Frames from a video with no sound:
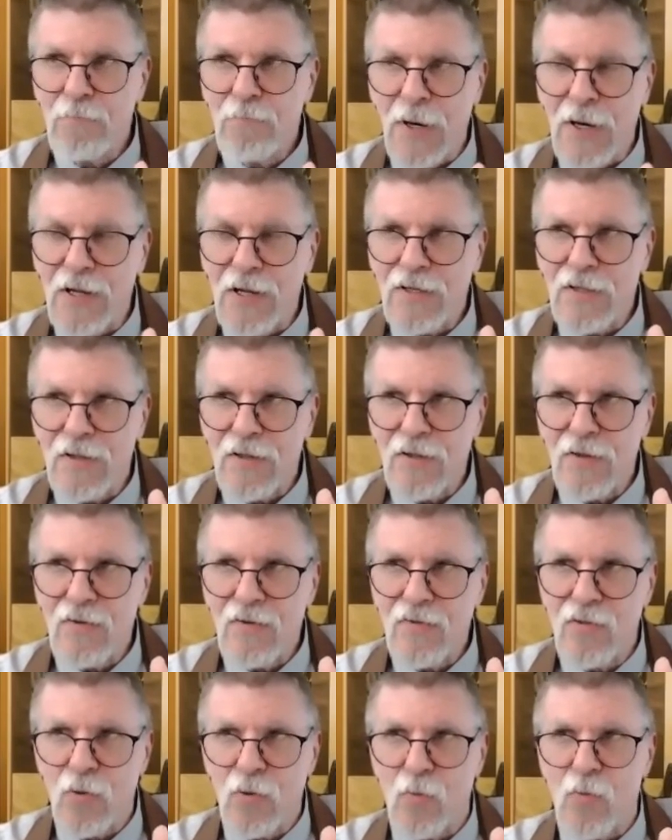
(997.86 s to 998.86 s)
but
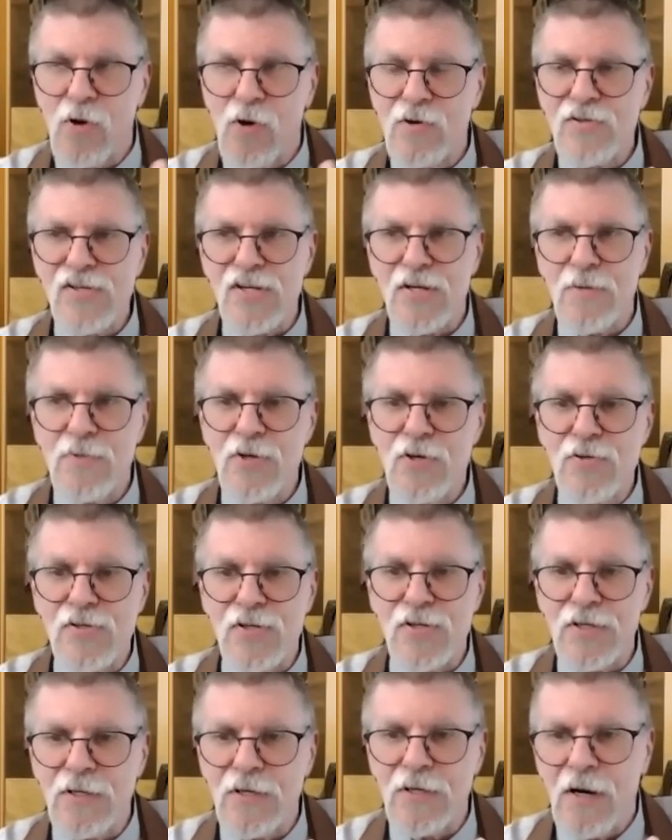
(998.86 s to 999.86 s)
the words I'm
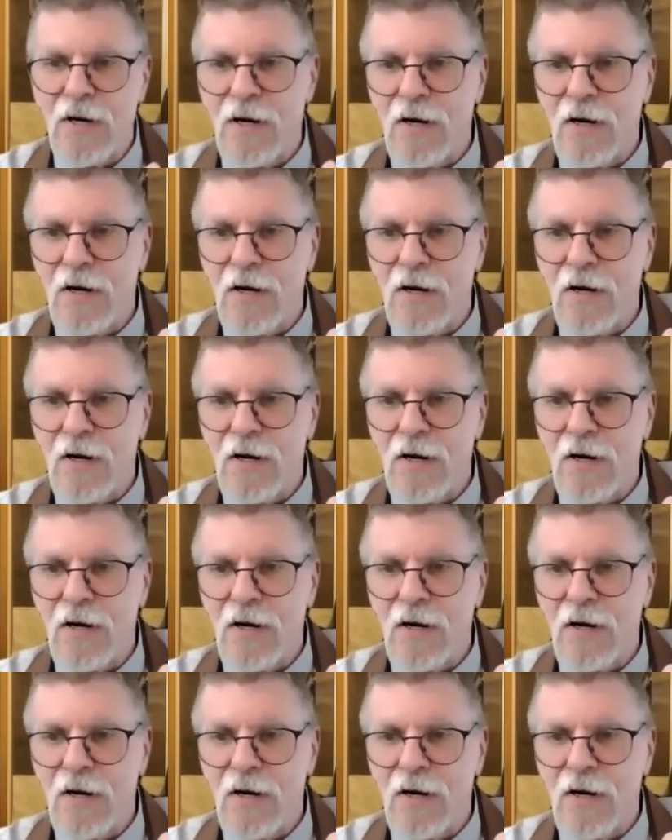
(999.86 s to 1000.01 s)
using